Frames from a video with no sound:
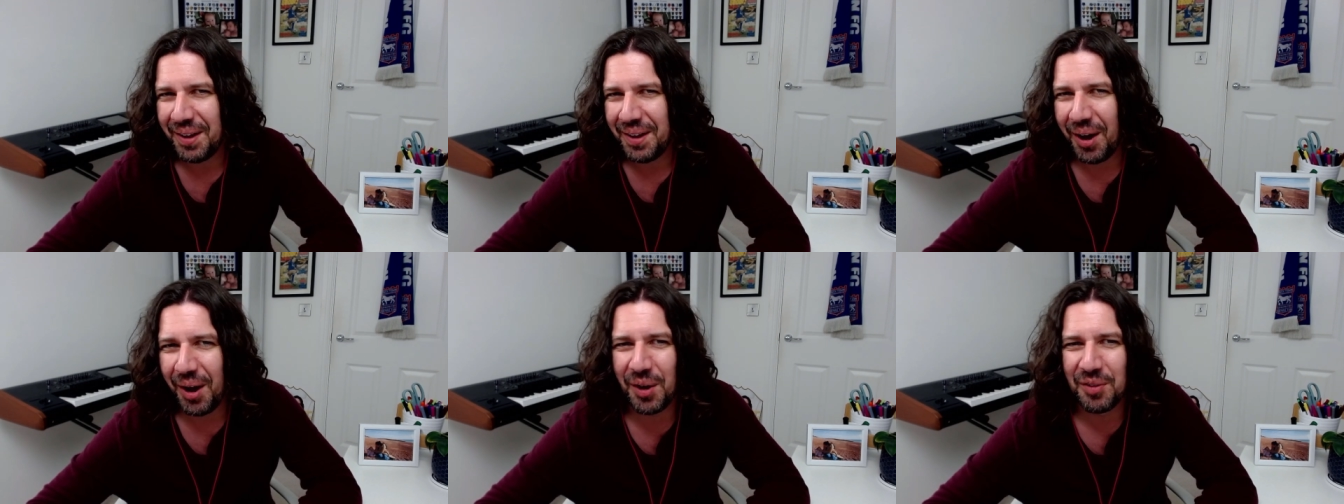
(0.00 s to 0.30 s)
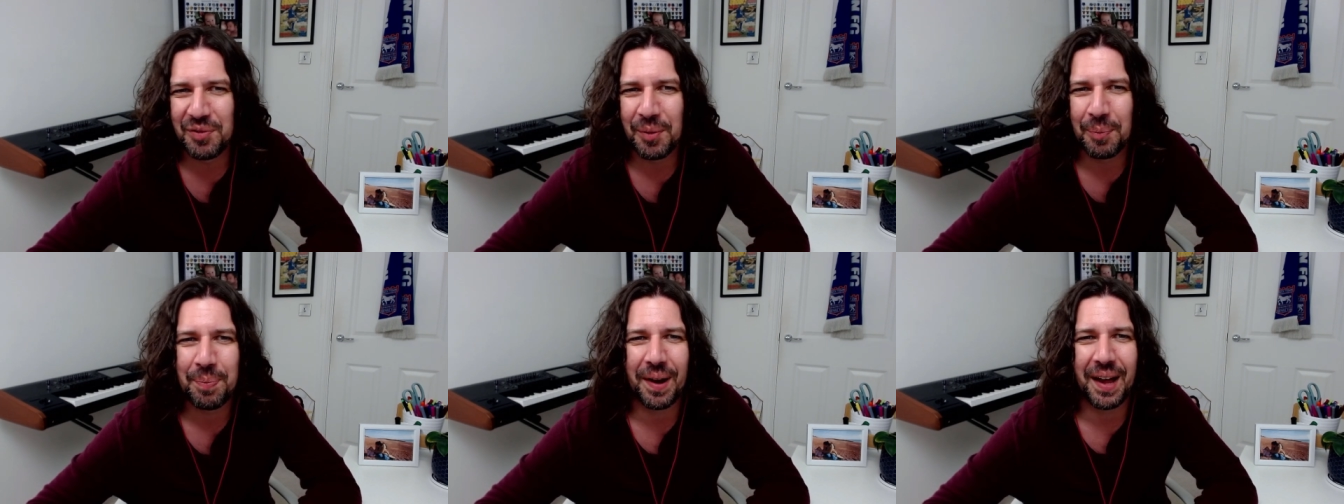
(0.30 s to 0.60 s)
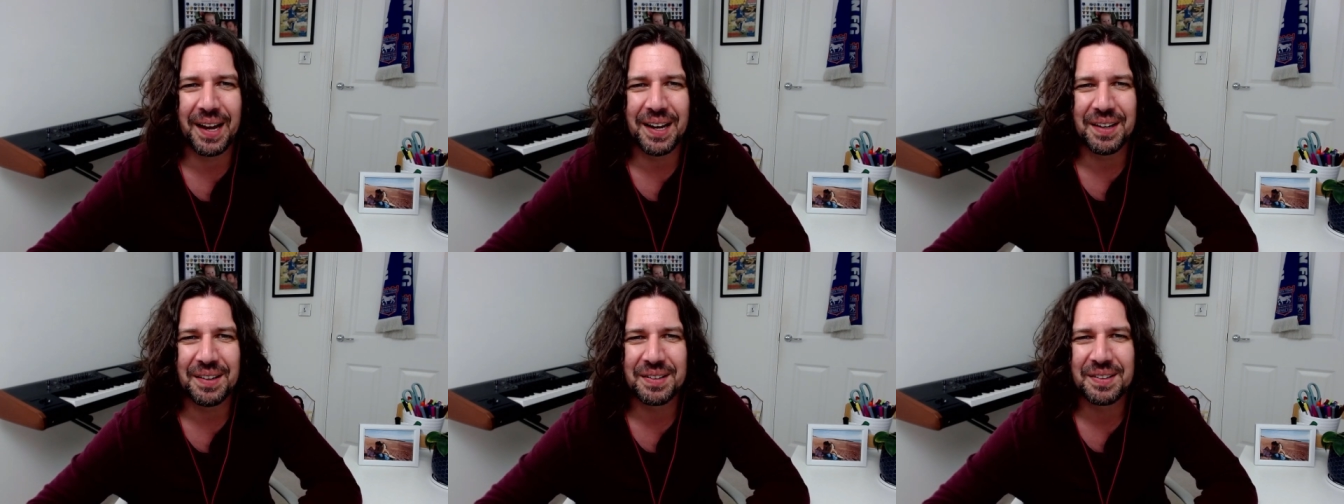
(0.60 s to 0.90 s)
over
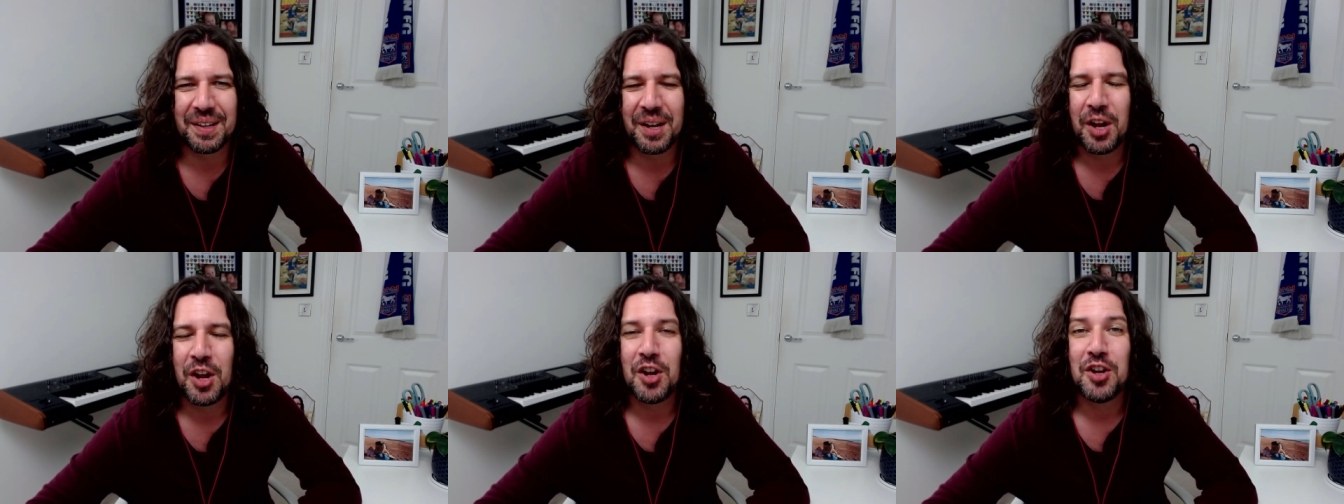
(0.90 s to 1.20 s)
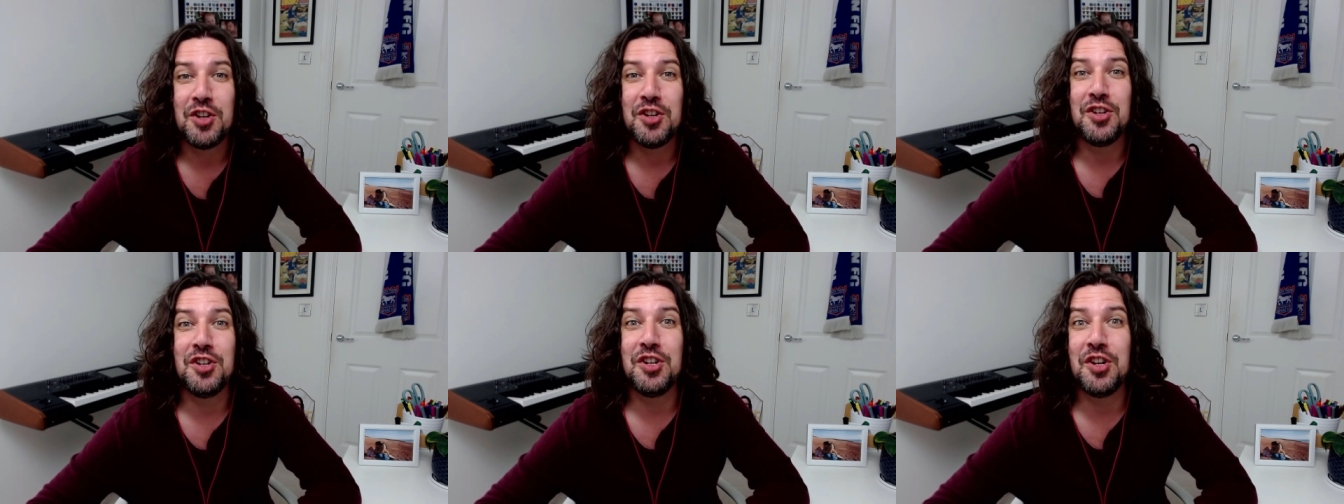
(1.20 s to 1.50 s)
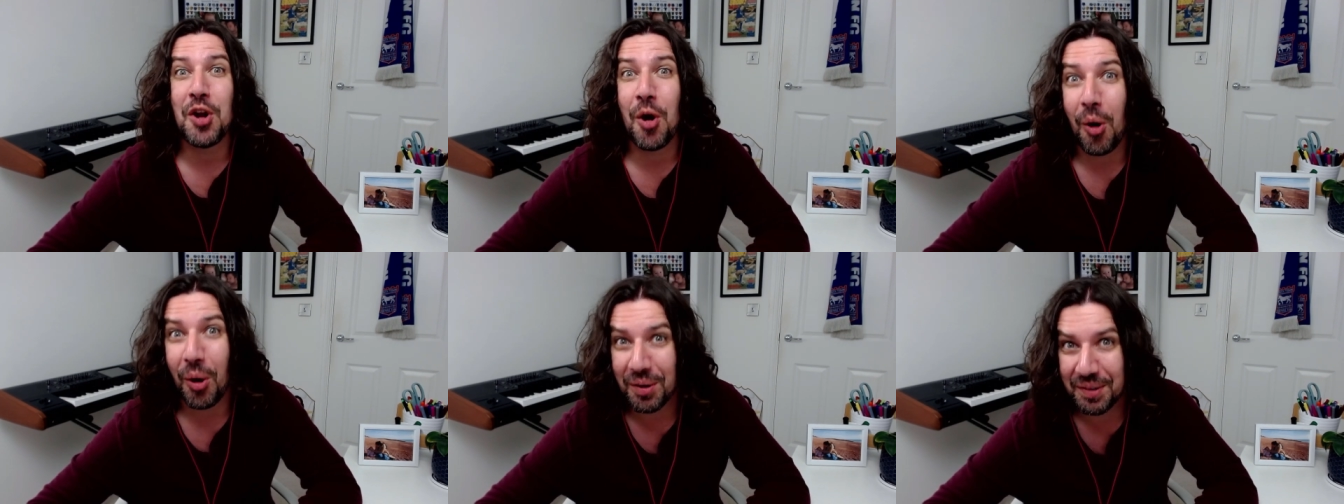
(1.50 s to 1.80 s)
players
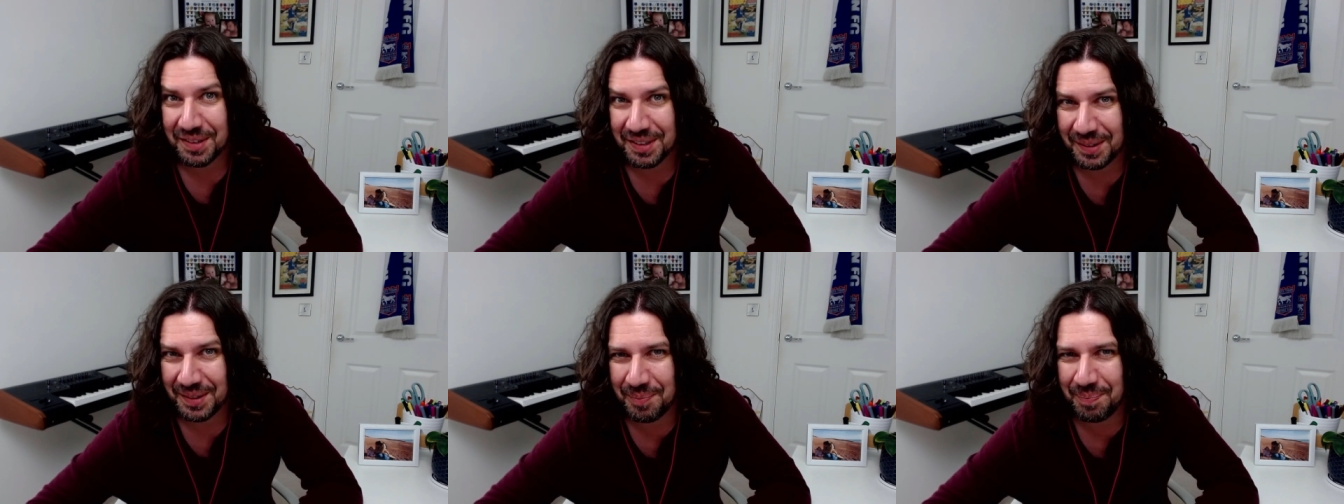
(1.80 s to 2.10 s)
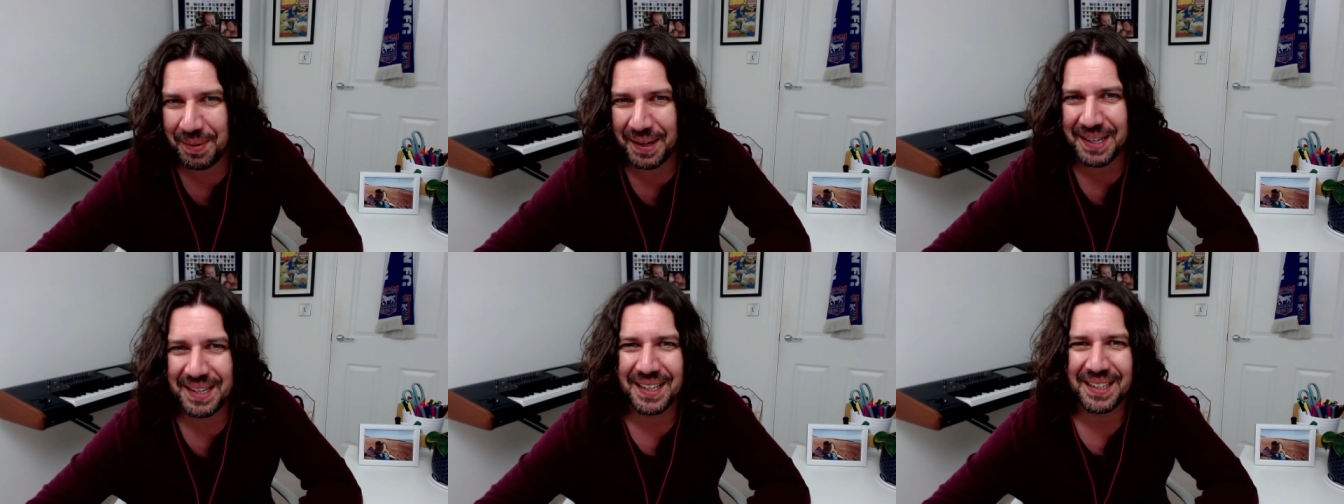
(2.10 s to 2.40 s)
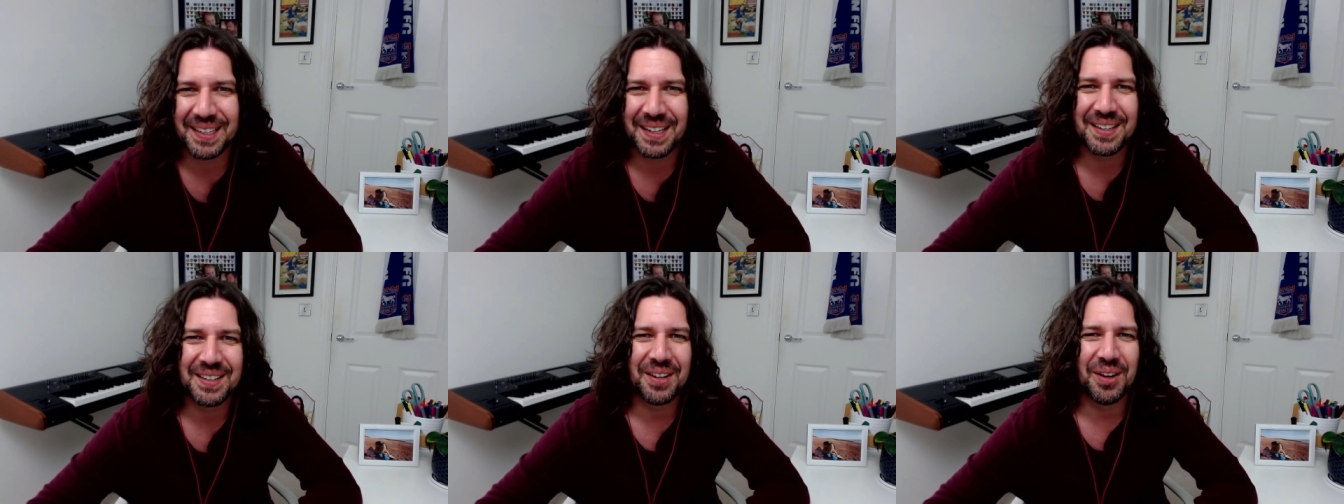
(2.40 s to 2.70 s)
not
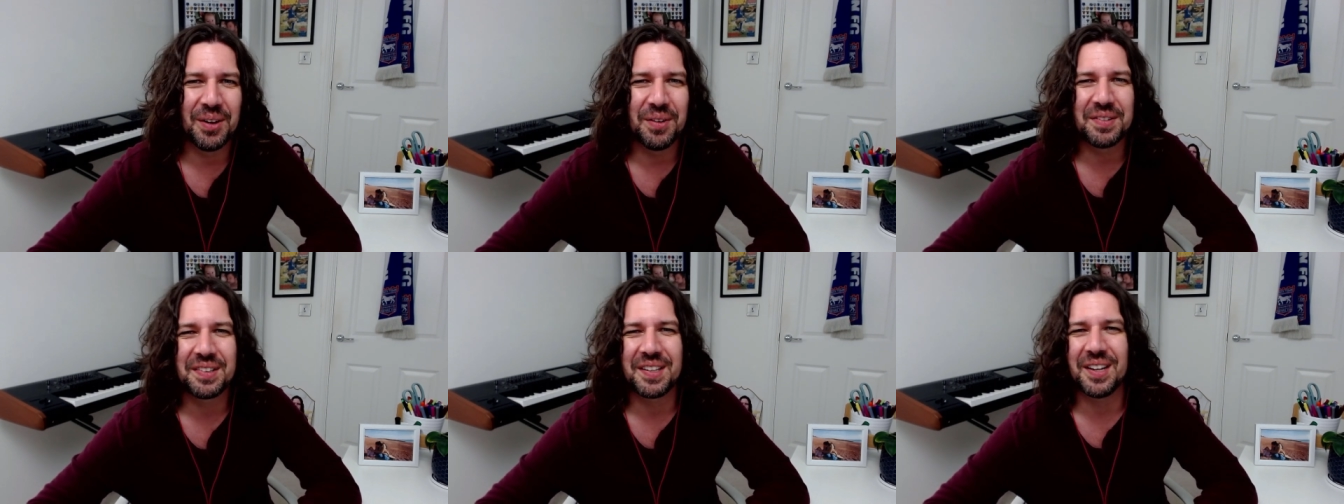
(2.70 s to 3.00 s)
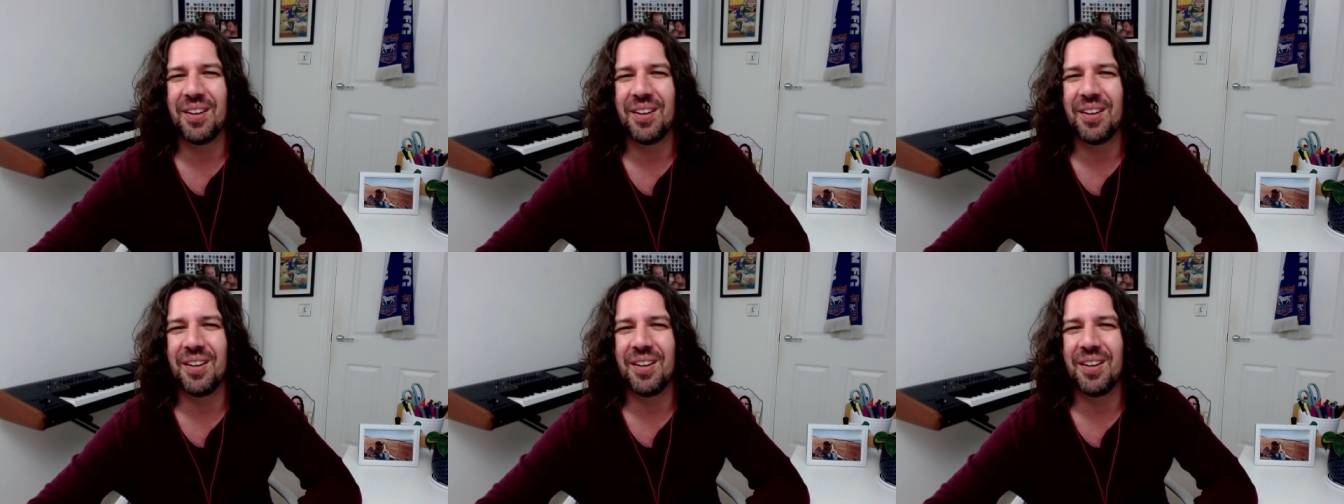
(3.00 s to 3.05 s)
being used.